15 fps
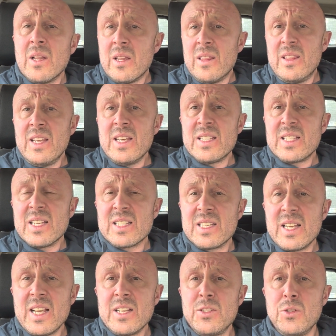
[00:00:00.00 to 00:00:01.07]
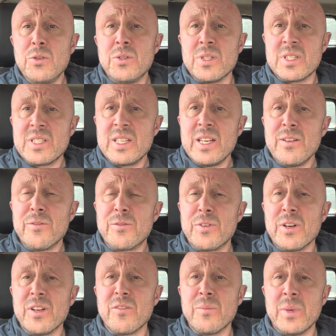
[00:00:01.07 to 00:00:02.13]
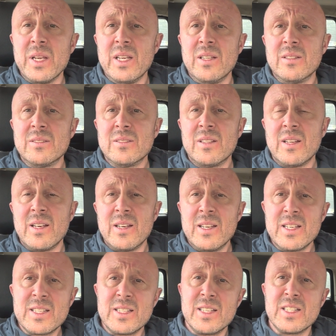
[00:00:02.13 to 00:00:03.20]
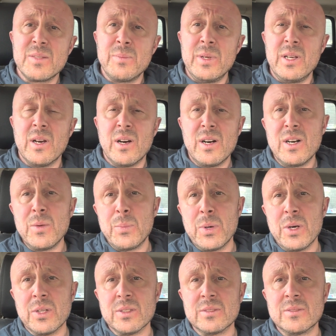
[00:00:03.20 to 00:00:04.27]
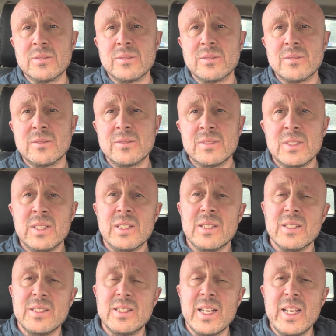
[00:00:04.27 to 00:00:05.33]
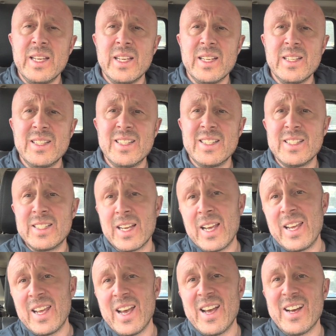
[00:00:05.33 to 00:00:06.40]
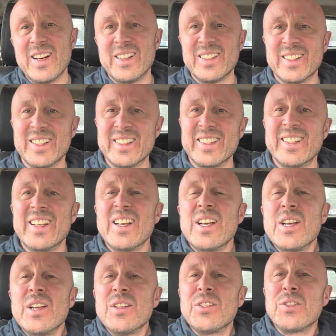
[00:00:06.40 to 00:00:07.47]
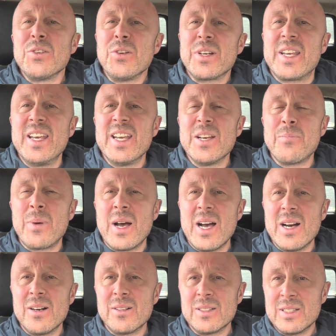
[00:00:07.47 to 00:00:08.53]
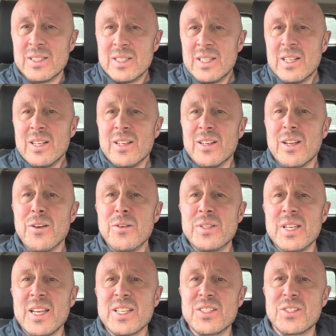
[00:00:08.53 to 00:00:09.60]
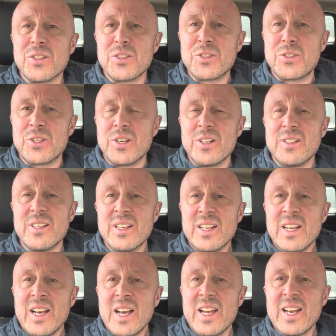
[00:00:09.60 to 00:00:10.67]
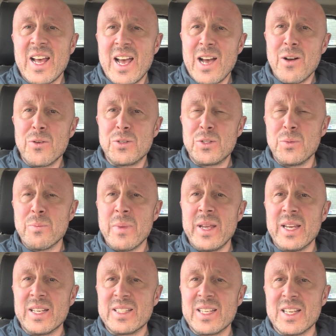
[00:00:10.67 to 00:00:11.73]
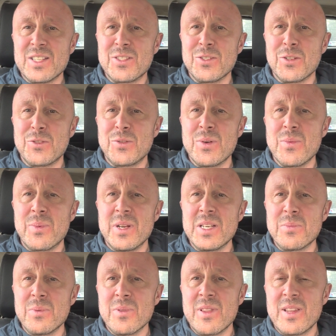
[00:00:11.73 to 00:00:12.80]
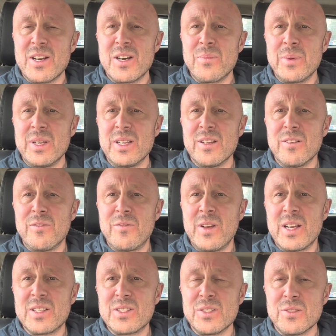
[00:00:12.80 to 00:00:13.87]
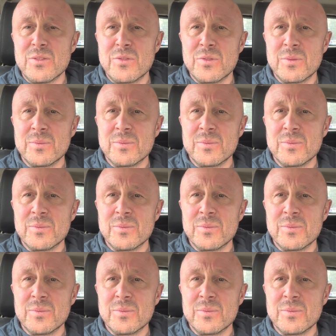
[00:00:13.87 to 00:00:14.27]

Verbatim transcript: This has led you to sit in front of me, listening to me harp on day in, day out, talking about low testosterone and how to make testosterone replacement therapy effective.